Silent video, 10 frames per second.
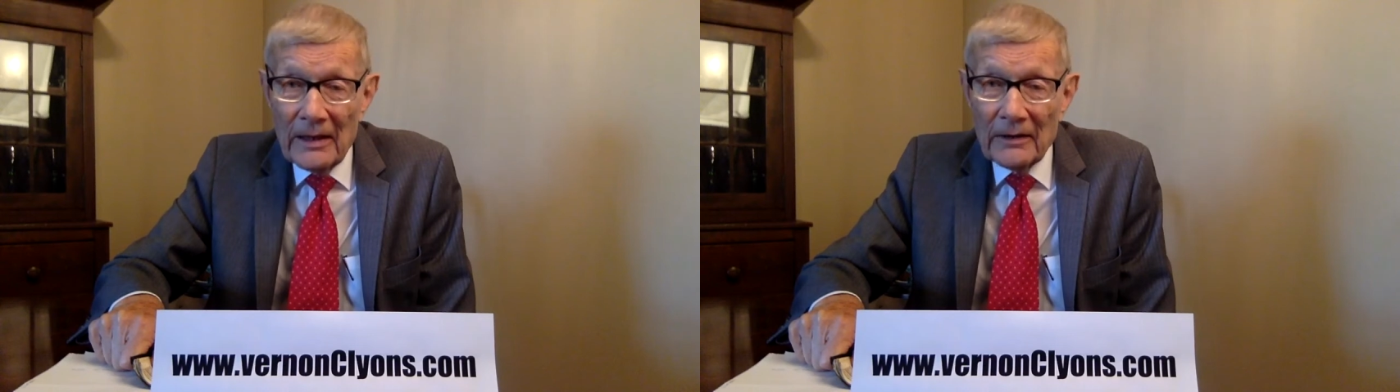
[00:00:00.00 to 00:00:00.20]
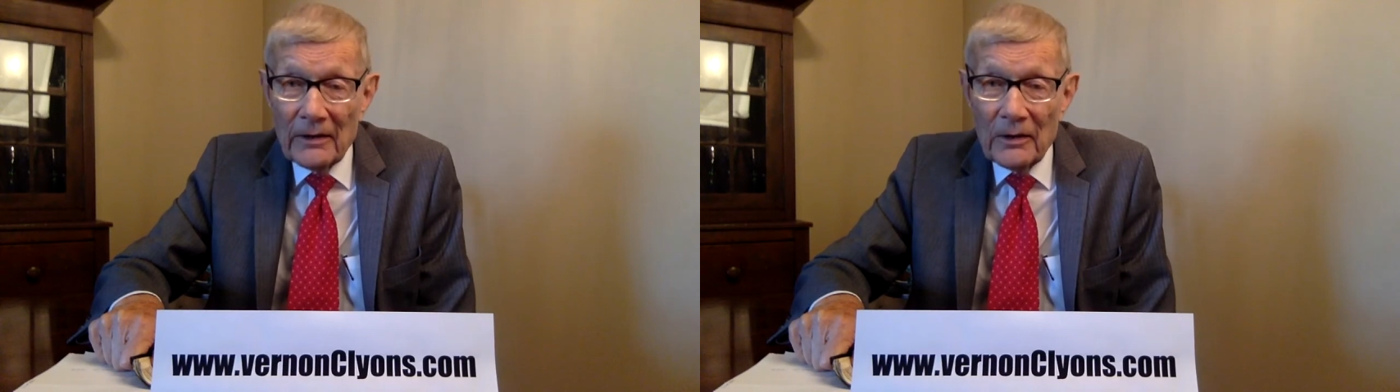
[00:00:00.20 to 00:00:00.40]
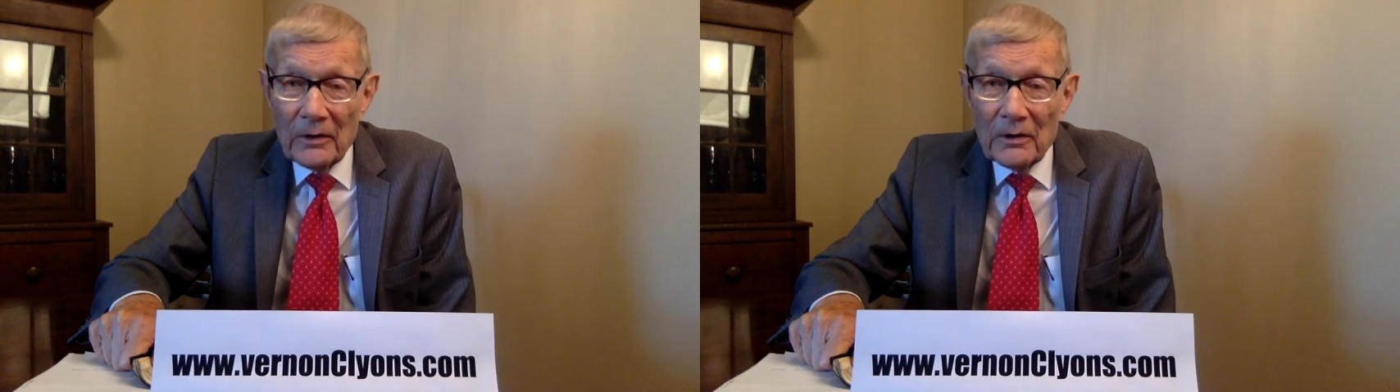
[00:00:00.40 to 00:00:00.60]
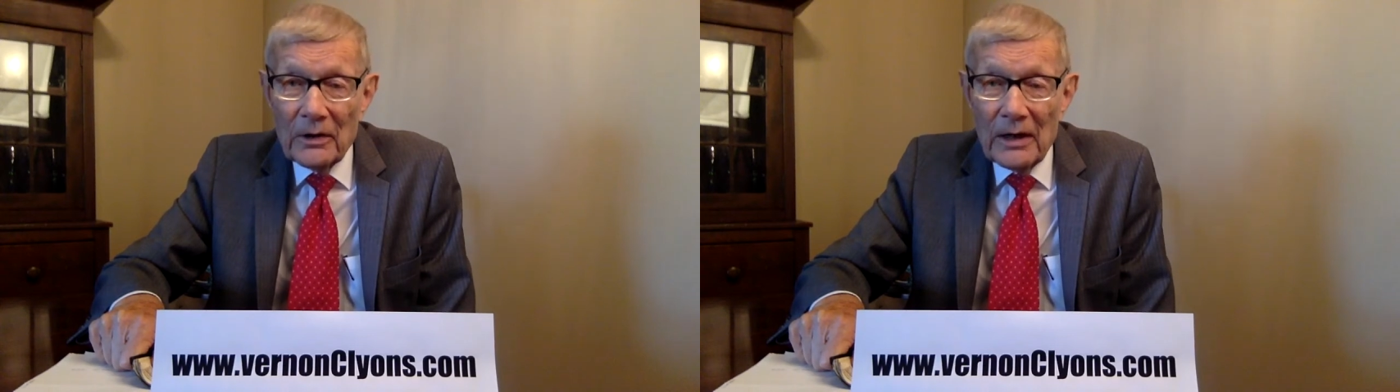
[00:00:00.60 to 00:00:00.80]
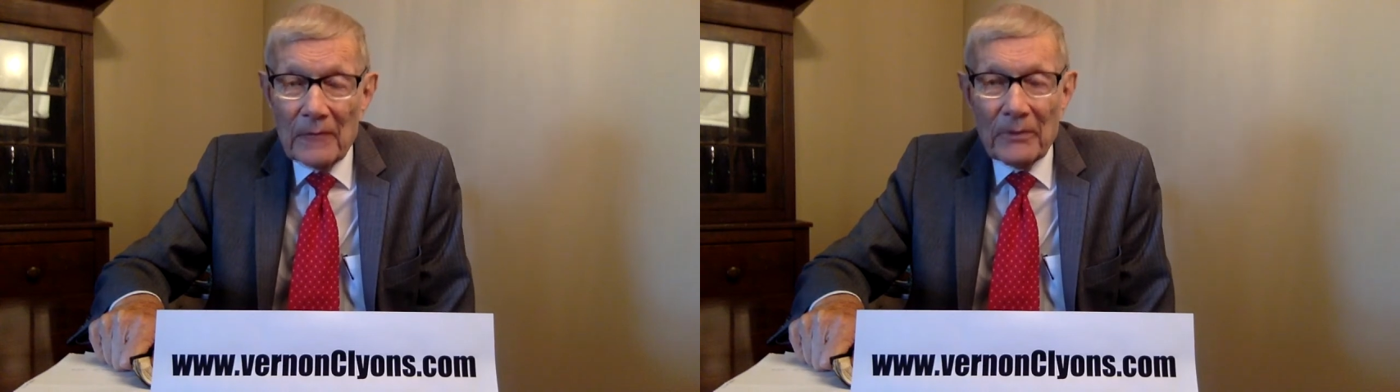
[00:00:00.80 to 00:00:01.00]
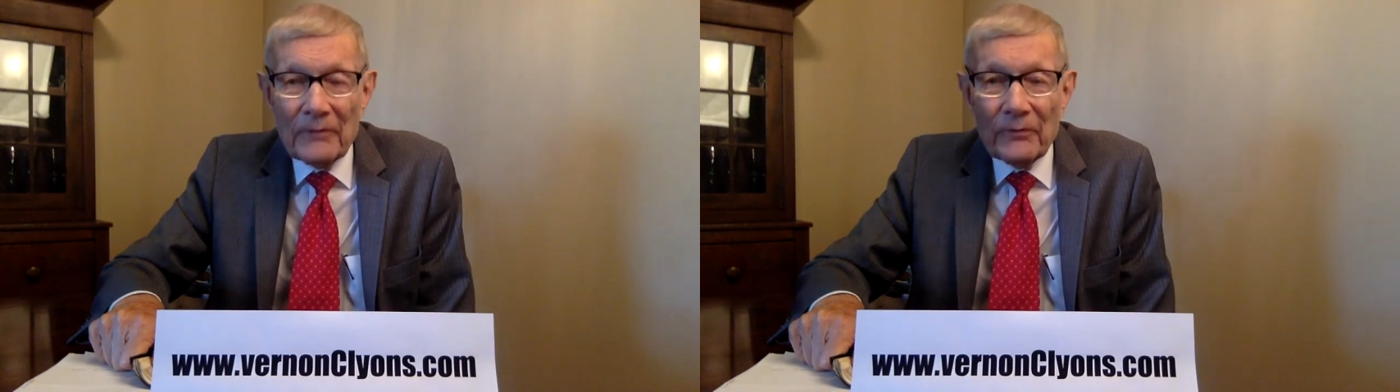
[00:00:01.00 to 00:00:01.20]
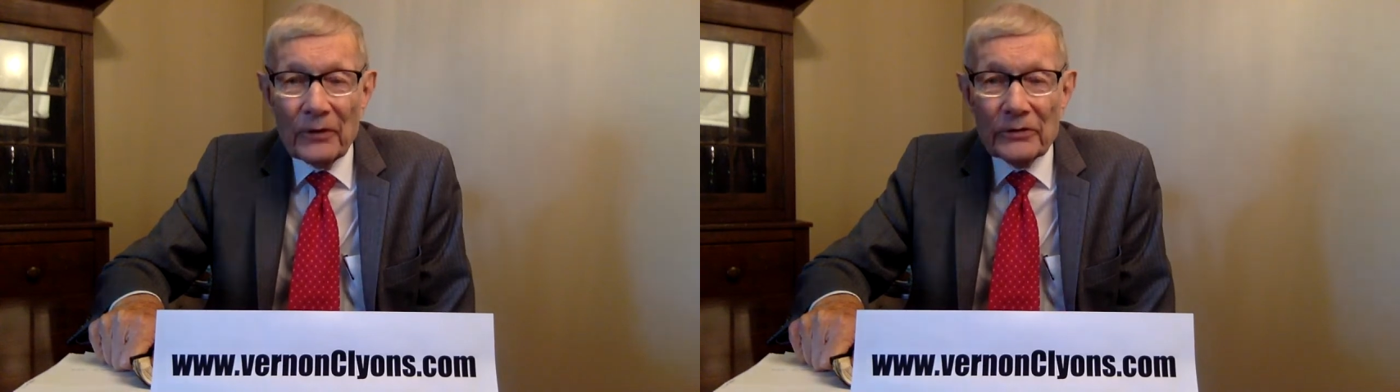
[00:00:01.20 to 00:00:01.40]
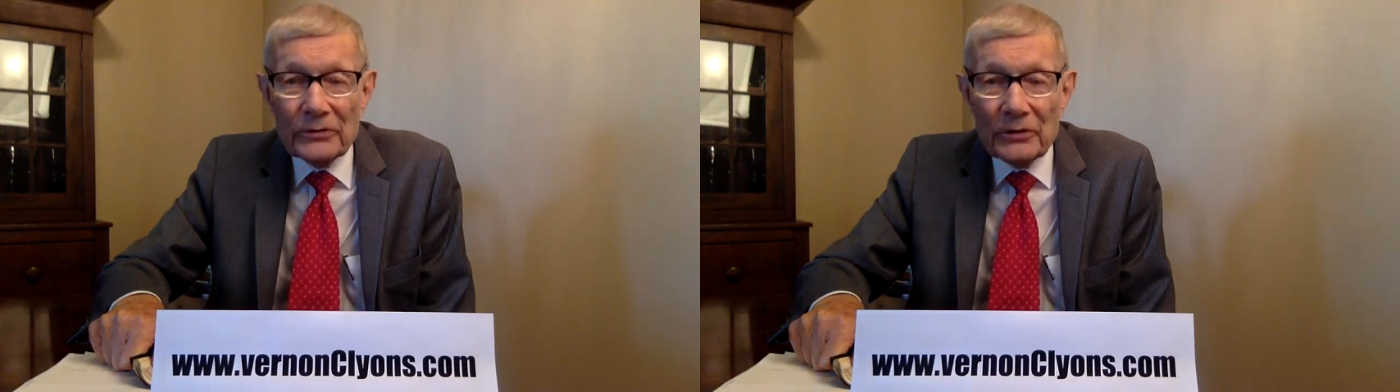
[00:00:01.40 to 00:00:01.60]
No, but
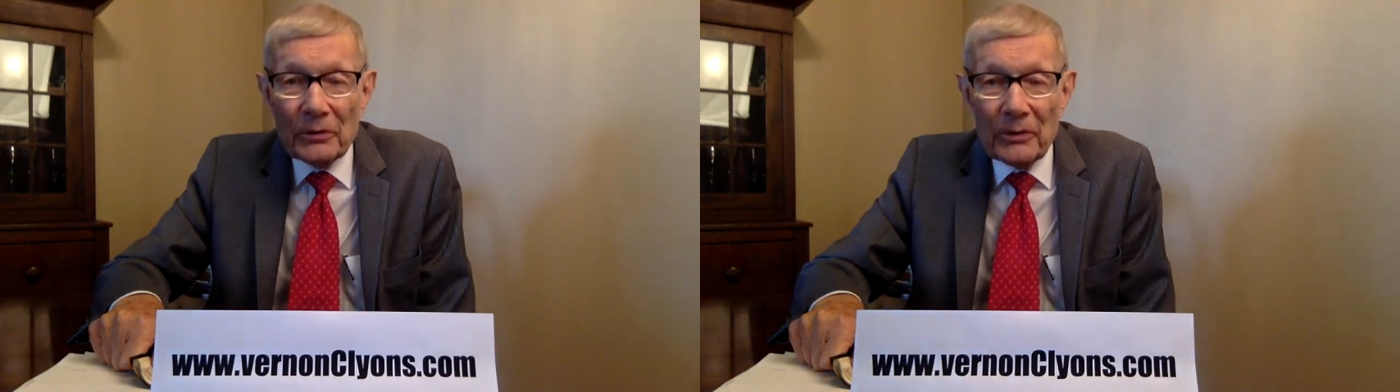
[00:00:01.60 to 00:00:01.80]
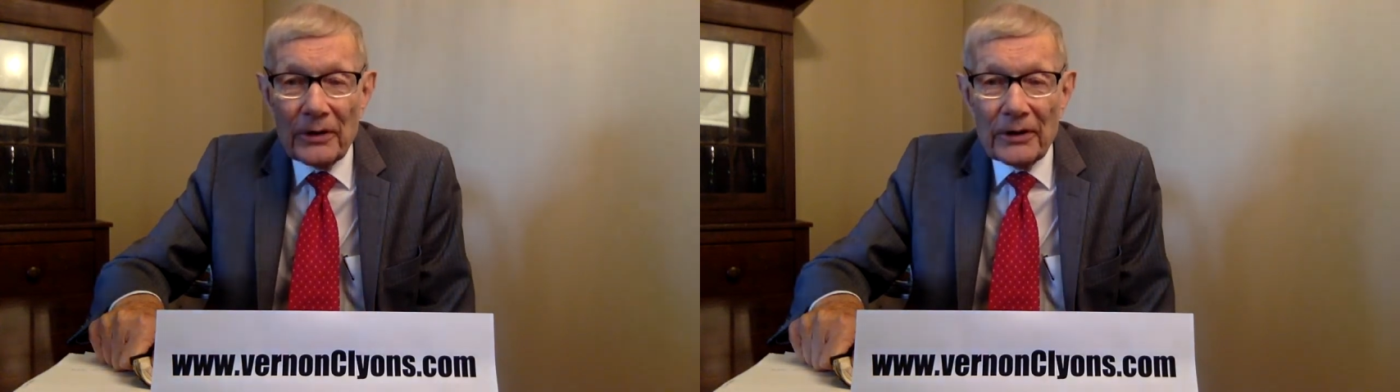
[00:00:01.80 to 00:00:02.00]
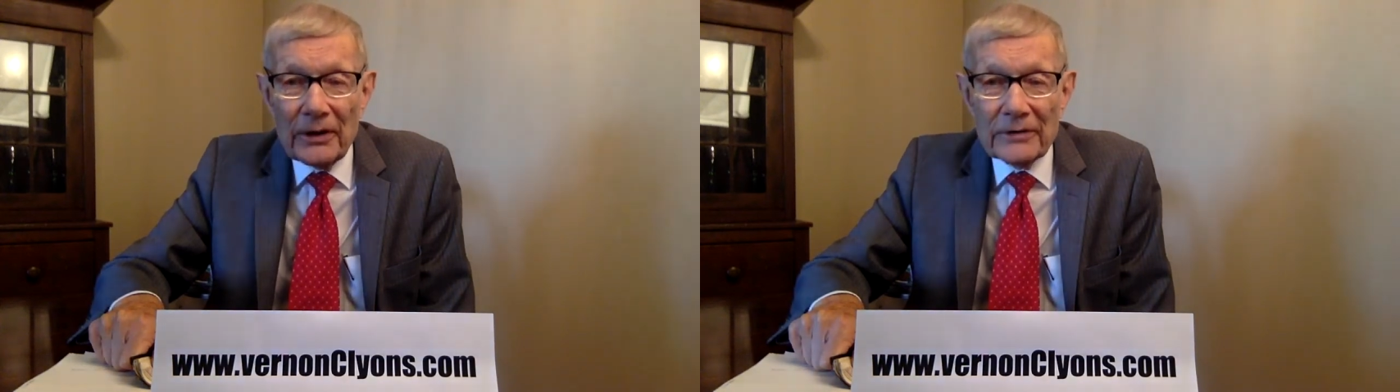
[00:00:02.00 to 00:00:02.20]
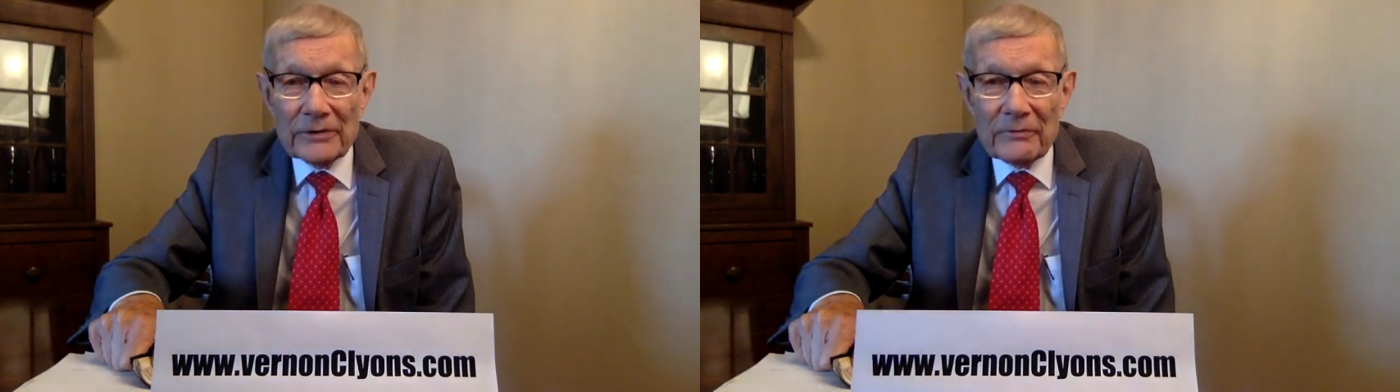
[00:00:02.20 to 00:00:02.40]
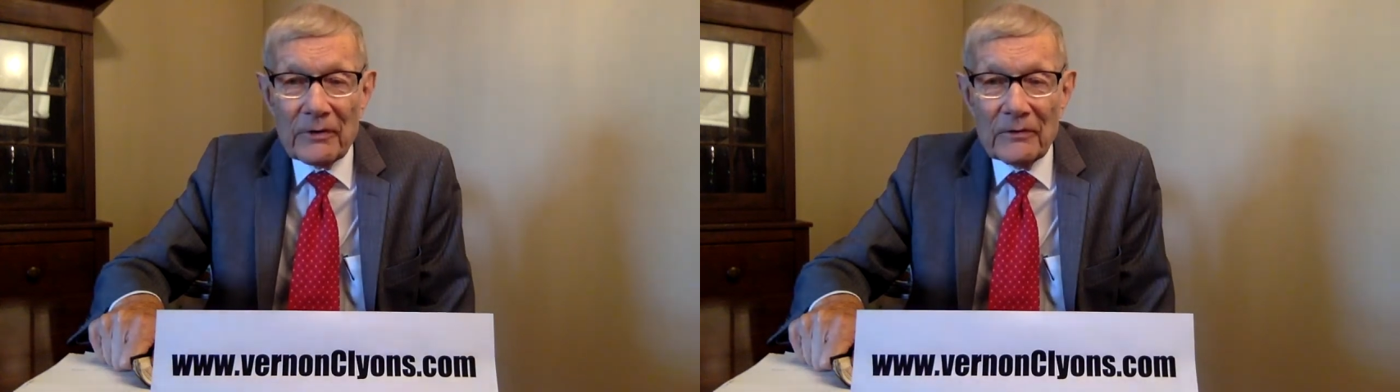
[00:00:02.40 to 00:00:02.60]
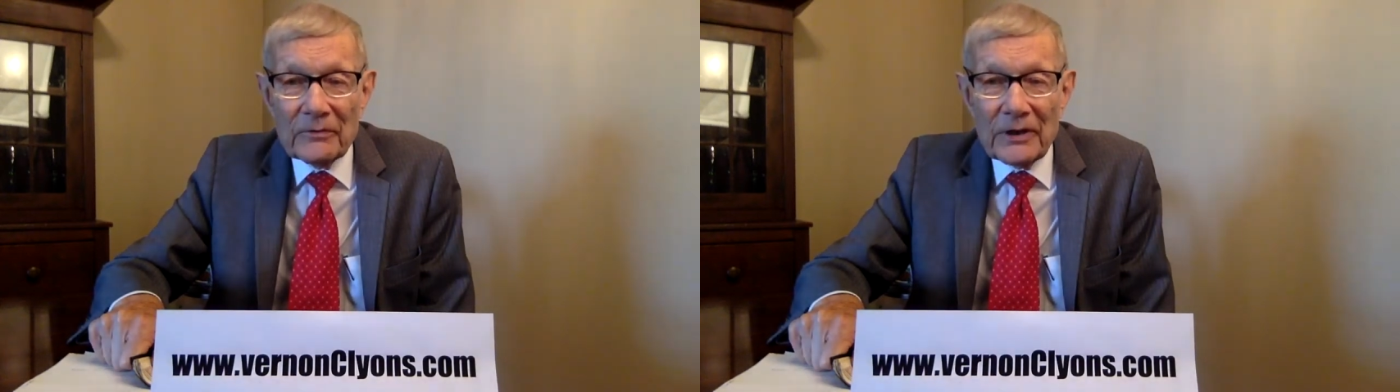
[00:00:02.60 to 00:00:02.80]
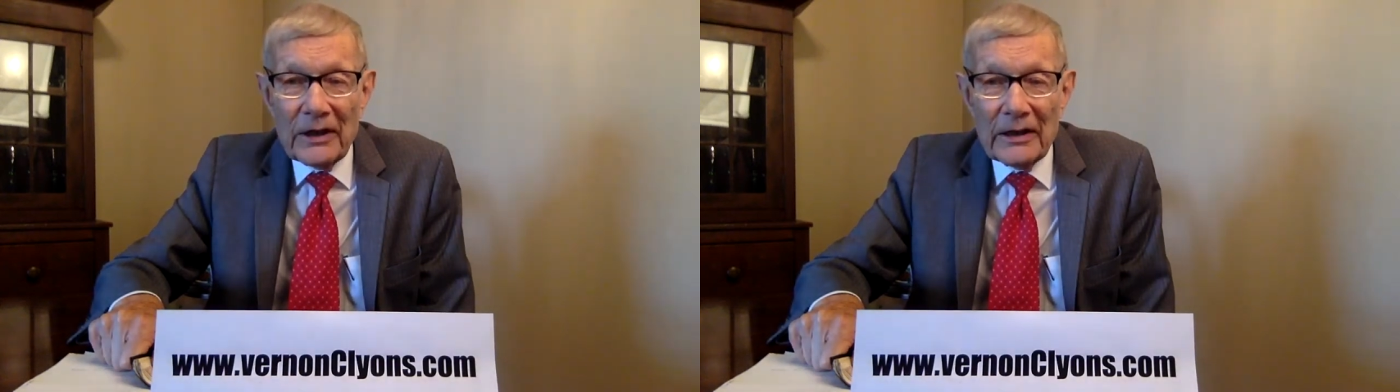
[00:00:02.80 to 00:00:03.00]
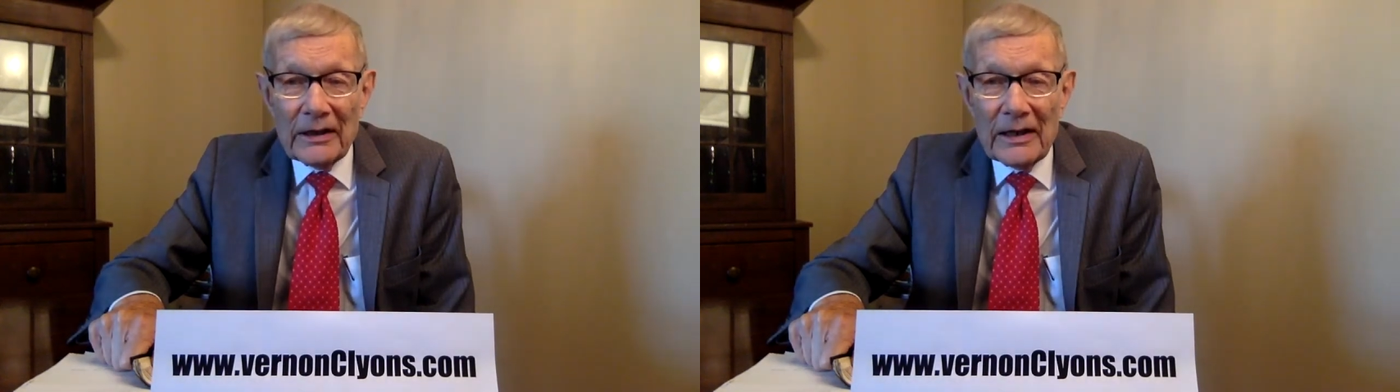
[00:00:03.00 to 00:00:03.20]
First Corinthians
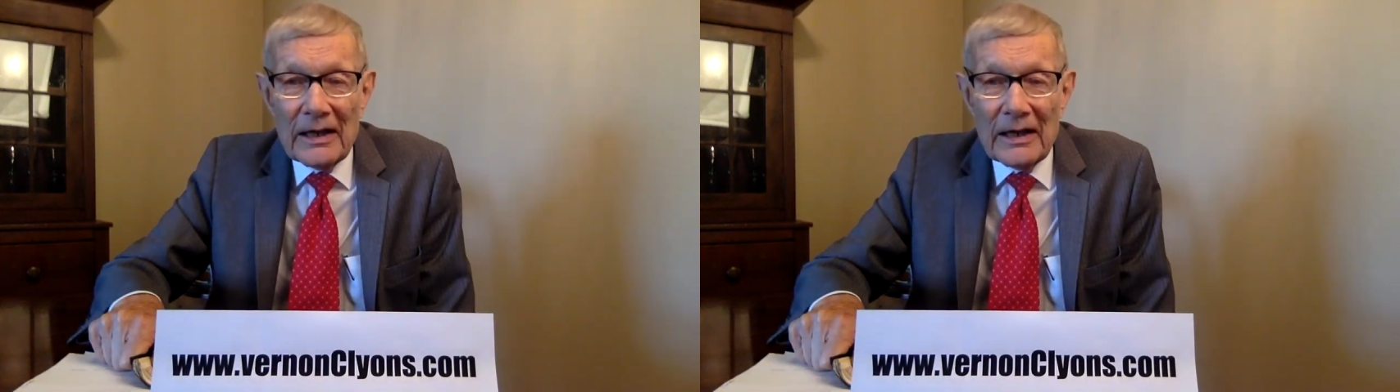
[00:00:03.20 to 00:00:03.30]
15,